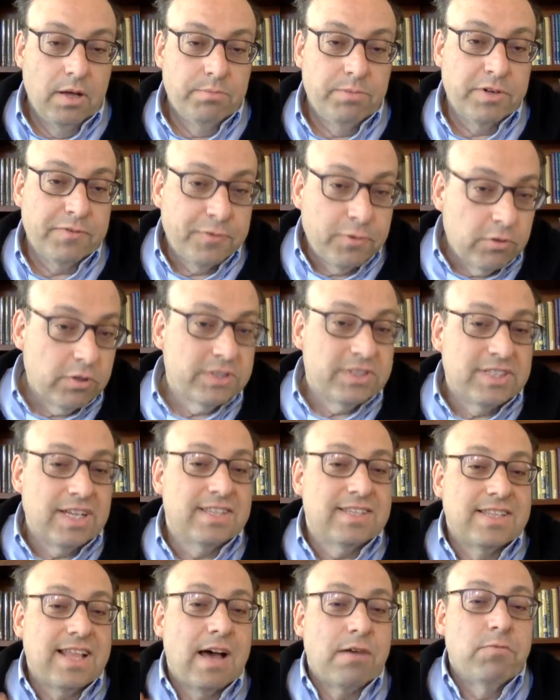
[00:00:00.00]
But of course,
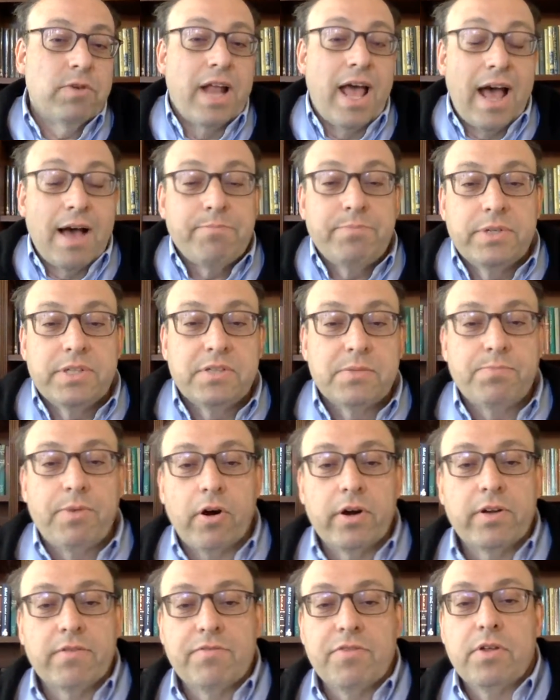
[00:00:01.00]
that's not what happens.
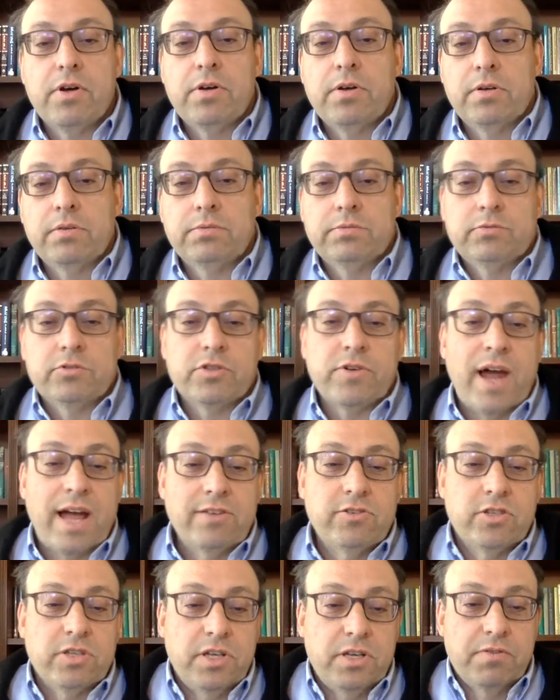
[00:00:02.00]
Part of the
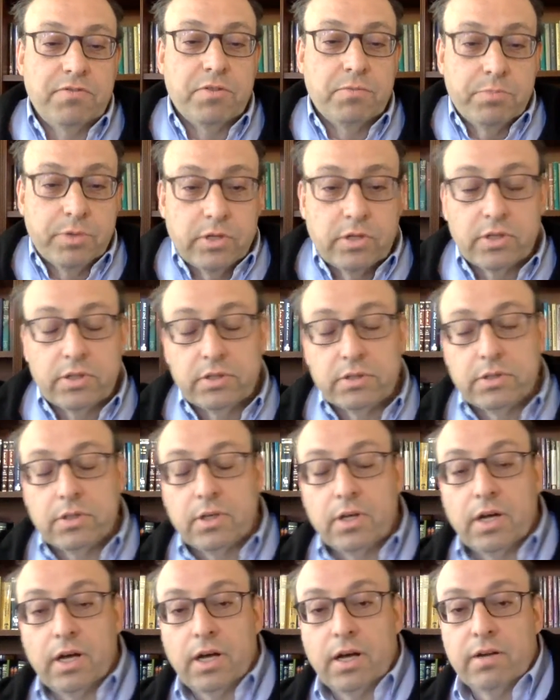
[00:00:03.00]
tragedy of the book
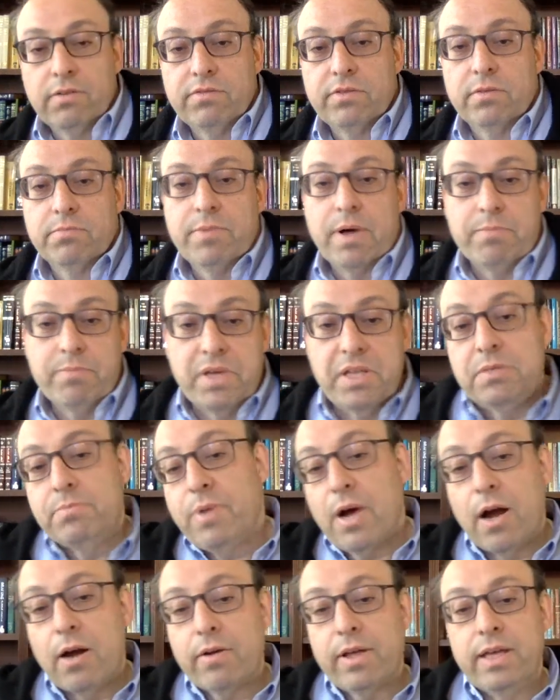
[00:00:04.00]
of
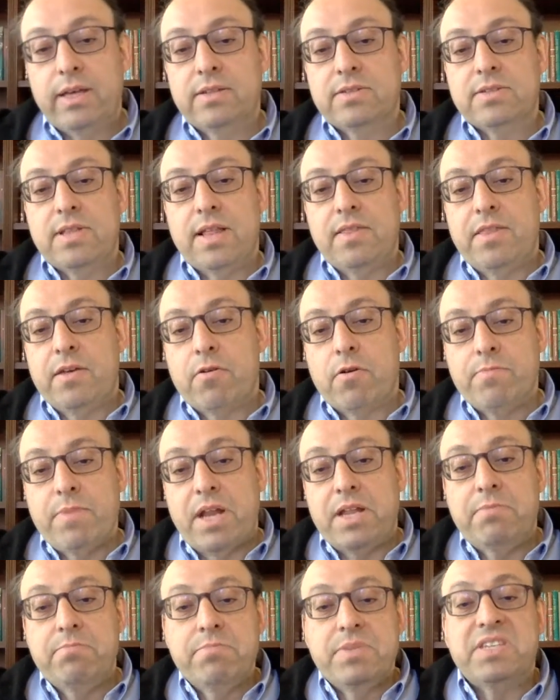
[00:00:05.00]
Bamidbar is that there are
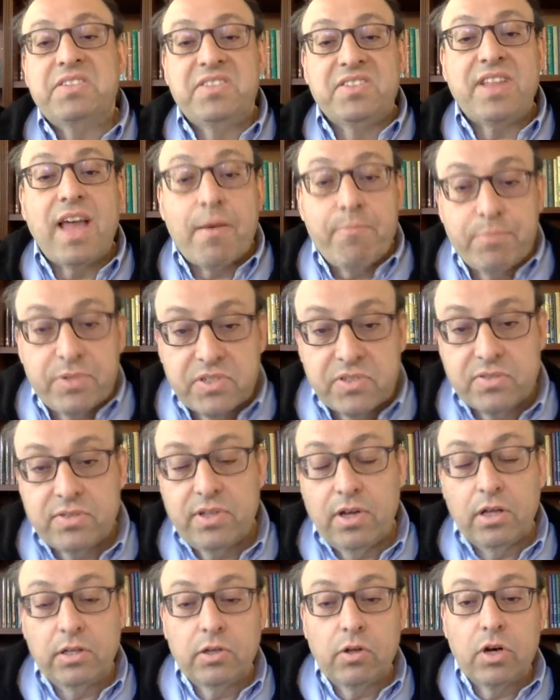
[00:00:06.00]
many missteps
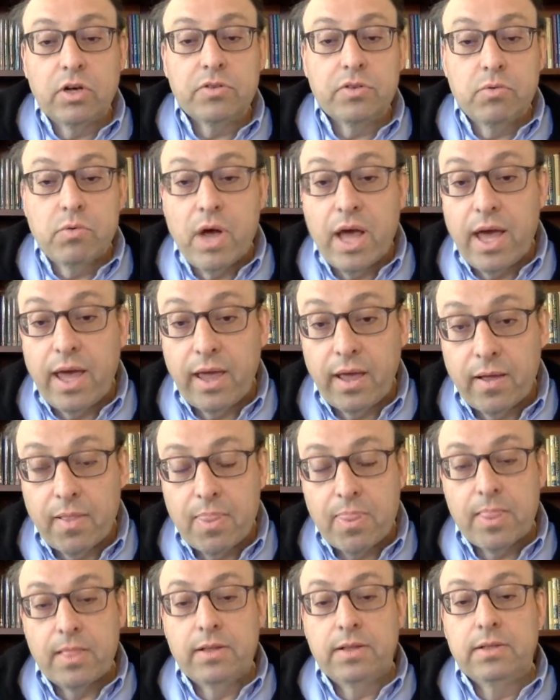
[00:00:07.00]
along the way.
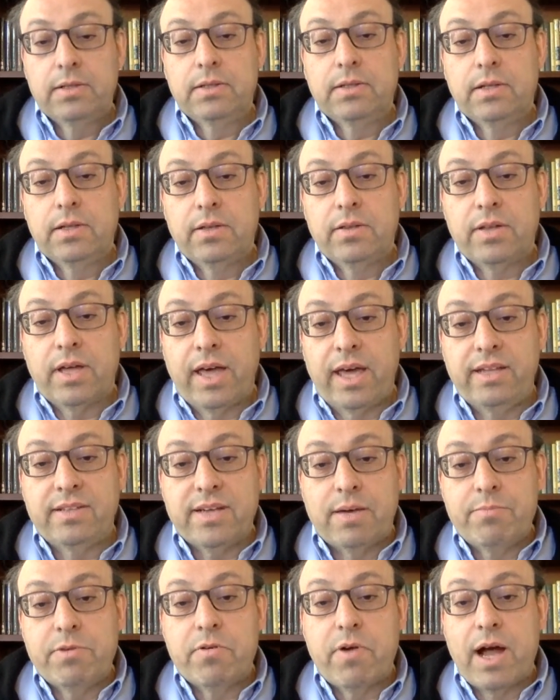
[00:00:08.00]
The Chet
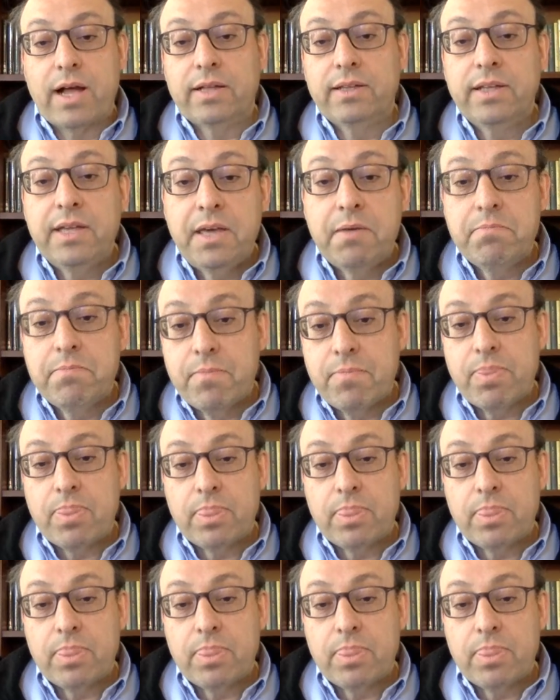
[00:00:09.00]
HaMeraglim,